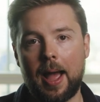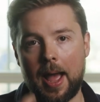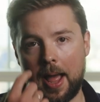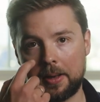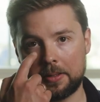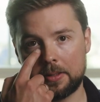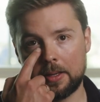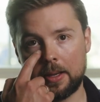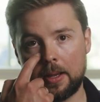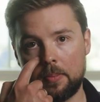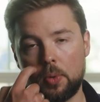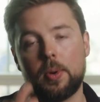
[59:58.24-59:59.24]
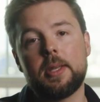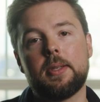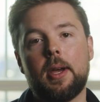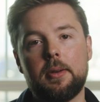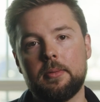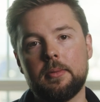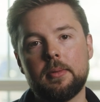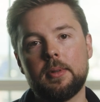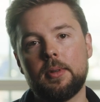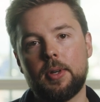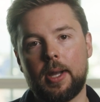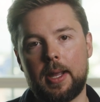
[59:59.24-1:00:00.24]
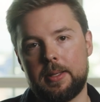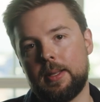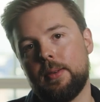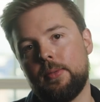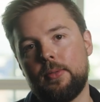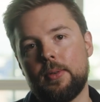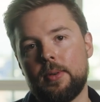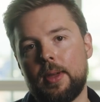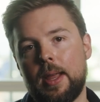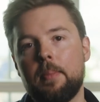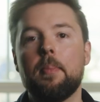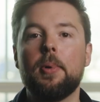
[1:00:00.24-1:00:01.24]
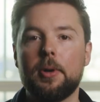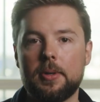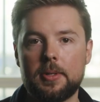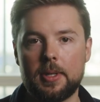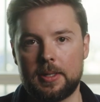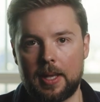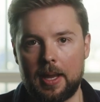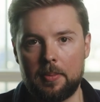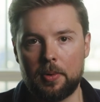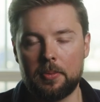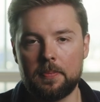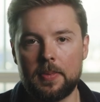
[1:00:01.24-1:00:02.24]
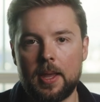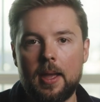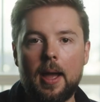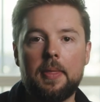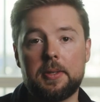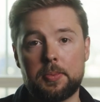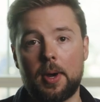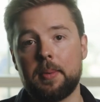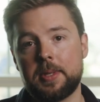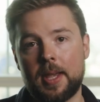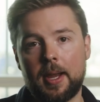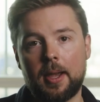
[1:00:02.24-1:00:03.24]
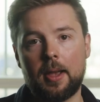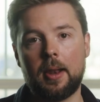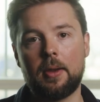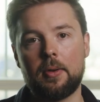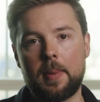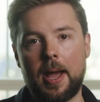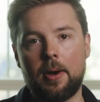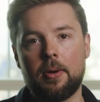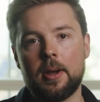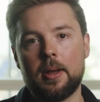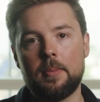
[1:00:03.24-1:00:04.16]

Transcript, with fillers: and brought his own creative input to the table. And this is what I was saying earlier about